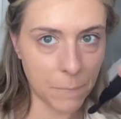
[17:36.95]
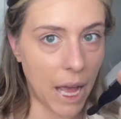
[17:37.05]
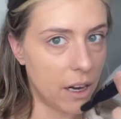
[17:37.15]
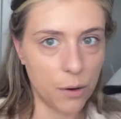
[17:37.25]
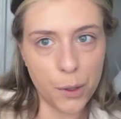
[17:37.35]
I
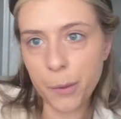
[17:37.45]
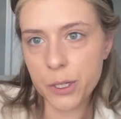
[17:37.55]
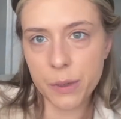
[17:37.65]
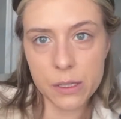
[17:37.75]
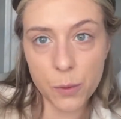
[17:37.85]
don't know which
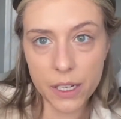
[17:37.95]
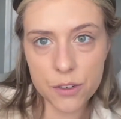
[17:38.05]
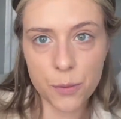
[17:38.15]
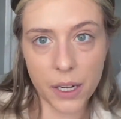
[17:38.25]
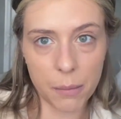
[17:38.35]
one's which
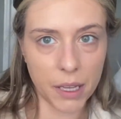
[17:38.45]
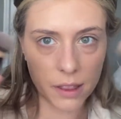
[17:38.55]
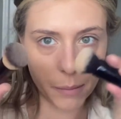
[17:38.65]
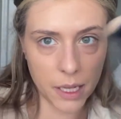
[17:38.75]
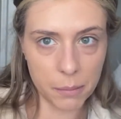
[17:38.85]
when I pick
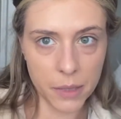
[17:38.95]
them up.